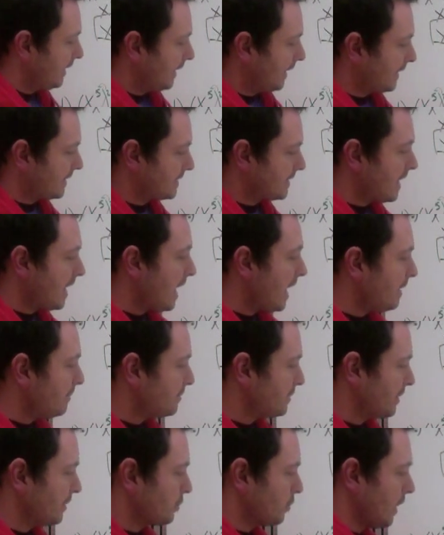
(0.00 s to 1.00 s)
it's
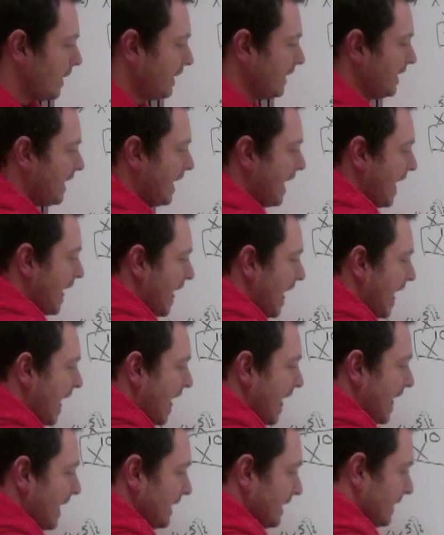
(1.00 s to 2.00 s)
timesing, so I can
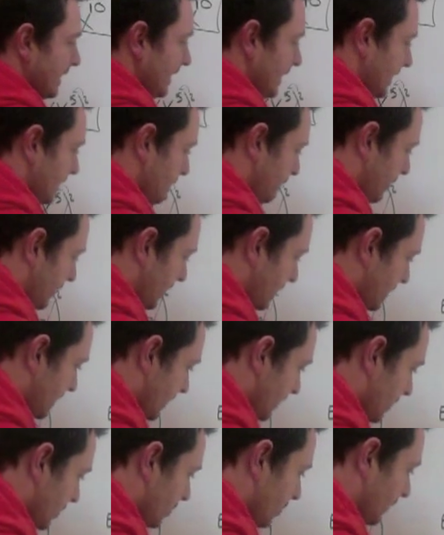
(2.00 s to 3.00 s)
add these
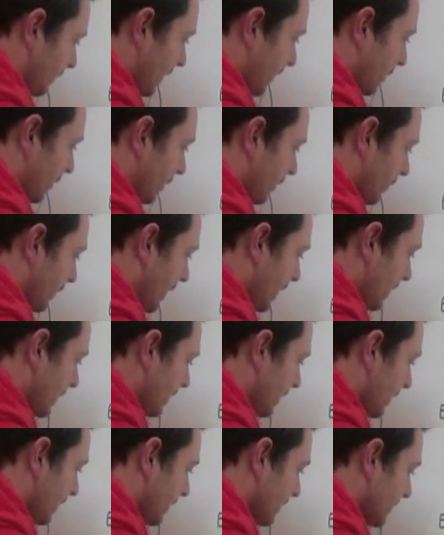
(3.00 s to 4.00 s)
pieces. So if I rewrite
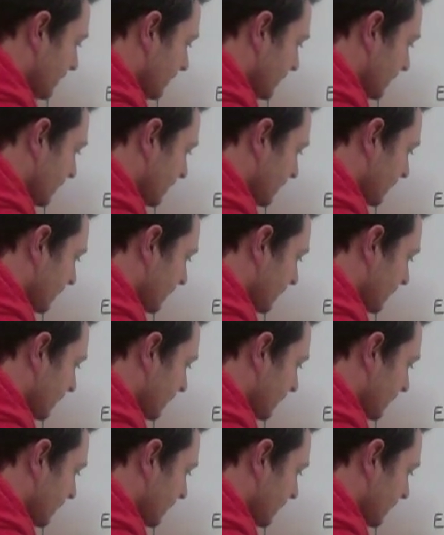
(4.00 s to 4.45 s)
this,